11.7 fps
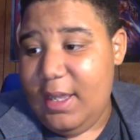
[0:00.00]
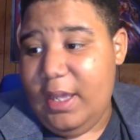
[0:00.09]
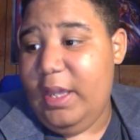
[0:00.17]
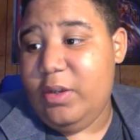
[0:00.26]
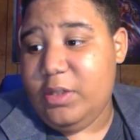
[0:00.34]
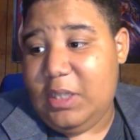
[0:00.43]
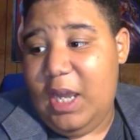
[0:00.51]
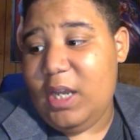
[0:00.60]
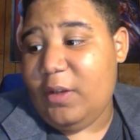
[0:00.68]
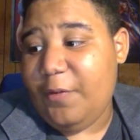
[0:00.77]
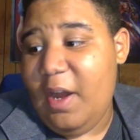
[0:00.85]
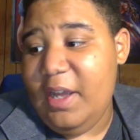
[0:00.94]
it'll
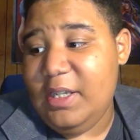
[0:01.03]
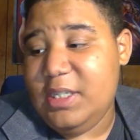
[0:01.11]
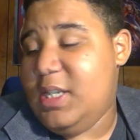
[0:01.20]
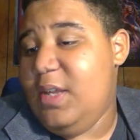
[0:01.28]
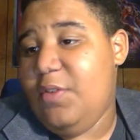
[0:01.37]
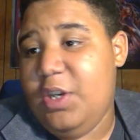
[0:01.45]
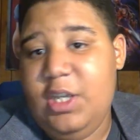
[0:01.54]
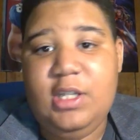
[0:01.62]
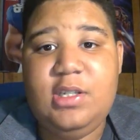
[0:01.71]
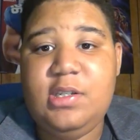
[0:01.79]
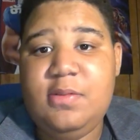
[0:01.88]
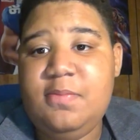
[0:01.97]
satisfy his diva
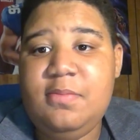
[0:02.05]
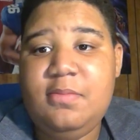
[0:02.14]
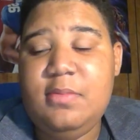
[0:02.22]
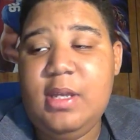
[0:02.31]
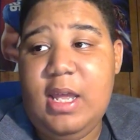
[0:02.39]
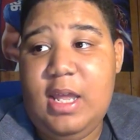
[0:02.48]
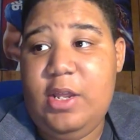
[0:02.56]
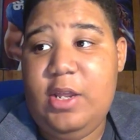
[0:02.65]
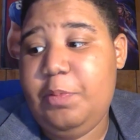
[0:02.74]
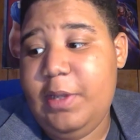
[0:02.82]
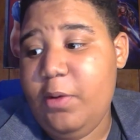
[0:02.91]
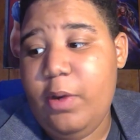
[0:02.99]
needs. And he'll
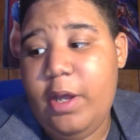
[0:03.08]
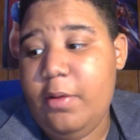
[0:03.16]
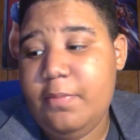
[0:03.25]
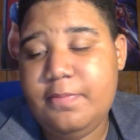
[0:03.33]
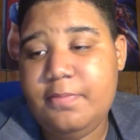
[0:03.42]
play well.